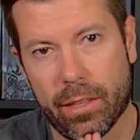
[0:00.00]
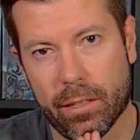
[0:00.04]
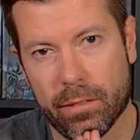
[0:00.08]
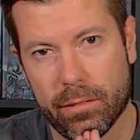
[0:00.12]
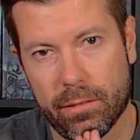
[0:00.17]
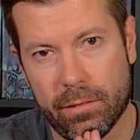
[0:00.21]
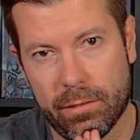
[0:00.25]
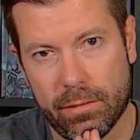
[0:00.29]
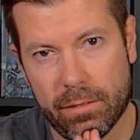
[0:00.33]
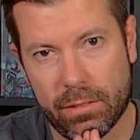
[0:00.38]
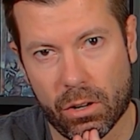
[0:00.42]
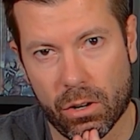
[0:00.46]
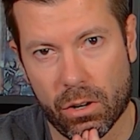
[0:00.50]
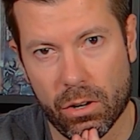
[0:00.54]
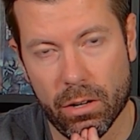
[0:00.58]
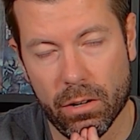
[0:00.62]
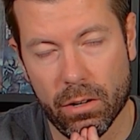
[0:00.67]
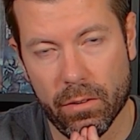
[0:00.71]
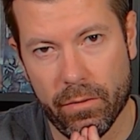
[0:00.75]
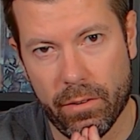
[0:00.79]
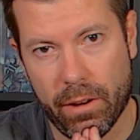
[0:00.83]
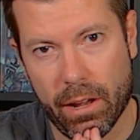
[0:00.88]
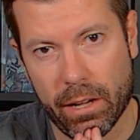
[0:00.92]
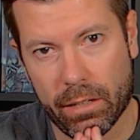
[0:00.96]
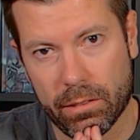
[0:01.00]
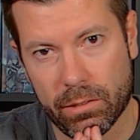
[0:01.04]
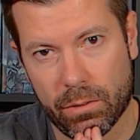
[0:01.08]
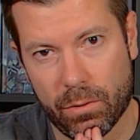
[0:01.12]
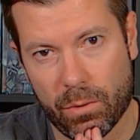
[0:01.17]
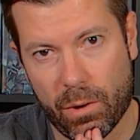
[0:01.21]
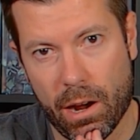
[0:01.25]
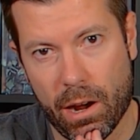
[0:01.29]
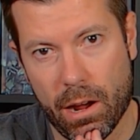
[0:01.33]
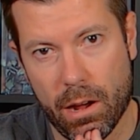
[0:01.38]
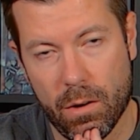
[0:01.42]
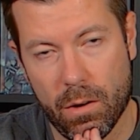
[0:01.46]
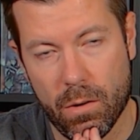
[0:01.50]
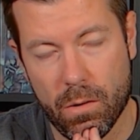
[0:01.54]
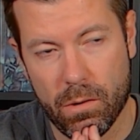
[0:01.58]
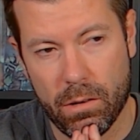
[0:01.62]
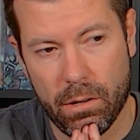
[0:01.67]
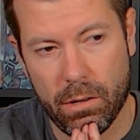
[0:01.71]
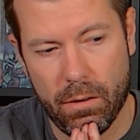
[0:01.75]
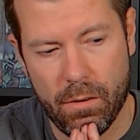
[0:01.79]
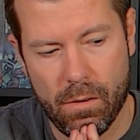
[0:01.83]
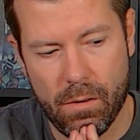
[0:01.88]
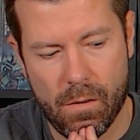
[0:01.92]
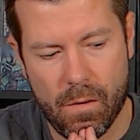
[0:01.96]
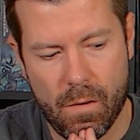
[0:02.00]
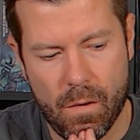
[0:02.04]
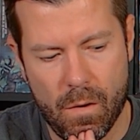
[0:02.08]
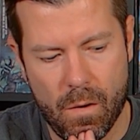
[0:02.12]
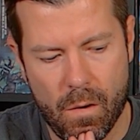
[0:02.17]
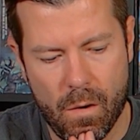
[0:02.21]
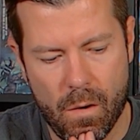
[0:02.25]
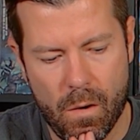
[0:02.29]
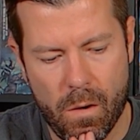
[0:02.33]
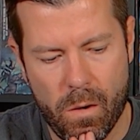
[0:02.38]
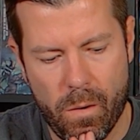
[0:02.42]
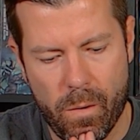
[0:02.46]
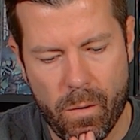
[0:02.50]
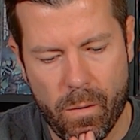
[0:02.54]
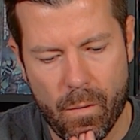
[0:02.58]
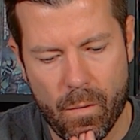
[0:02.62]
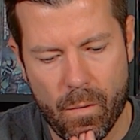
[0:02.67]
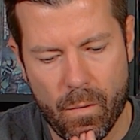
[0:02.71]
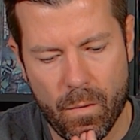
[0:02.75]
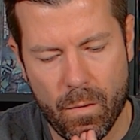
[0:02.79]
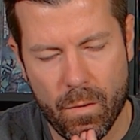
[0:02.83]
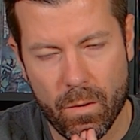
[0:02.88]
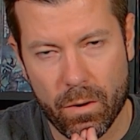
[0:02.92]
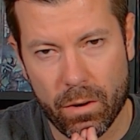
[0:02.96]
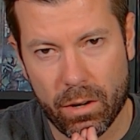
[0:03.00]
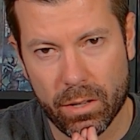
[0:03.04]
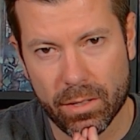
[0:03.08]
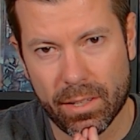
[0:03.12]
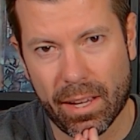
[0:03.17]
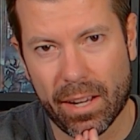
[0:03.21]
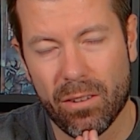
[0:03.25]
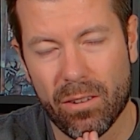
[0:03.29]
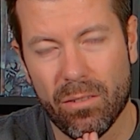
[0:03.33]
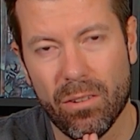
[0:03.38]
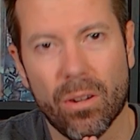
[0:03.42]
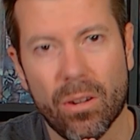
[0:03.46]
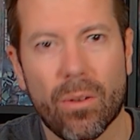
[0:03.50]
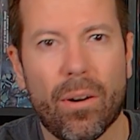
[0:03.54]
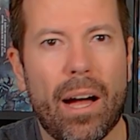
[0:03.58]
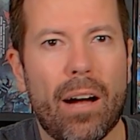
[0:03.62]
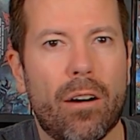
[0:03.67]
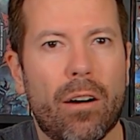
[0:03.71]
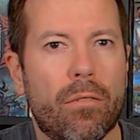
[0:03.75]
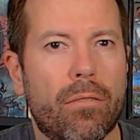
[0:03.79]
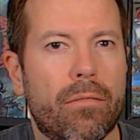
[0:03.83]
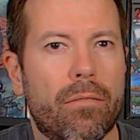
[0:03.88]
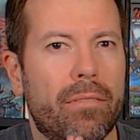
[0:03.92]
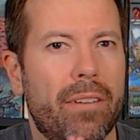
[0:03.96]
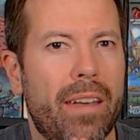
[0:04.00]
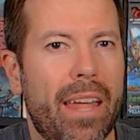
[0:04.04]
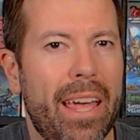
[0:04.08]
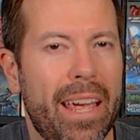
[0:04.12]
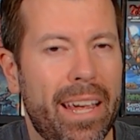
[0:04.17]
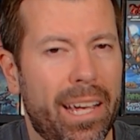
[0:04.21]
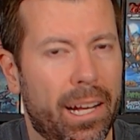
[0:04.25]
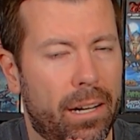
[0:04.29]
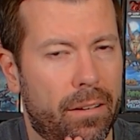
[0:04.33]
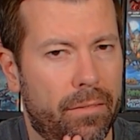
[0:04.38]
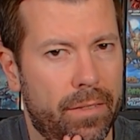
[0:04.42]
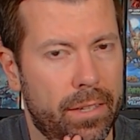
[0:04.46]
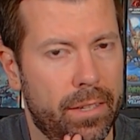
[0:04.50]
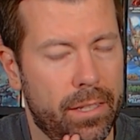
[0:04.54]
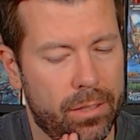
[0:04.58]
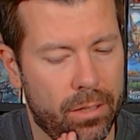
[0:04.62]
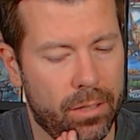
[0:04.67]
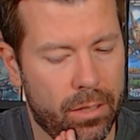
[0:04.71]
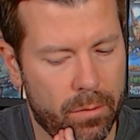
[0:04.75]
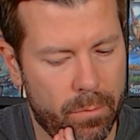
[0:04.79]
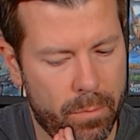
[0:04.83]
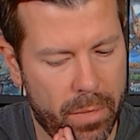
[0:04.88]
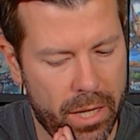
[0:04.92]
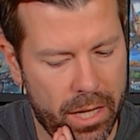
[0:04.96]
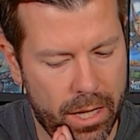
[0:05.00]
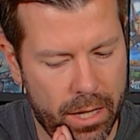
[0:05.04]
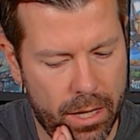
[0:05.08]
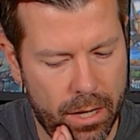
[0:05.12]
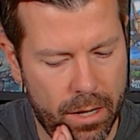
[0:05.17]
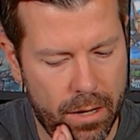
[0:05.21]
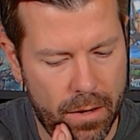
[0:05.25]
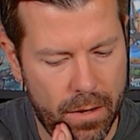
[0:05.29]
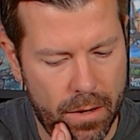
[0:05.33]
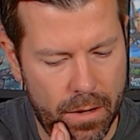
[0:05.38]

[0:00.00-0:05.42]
the start of next round. Because I don't know how negative these could be.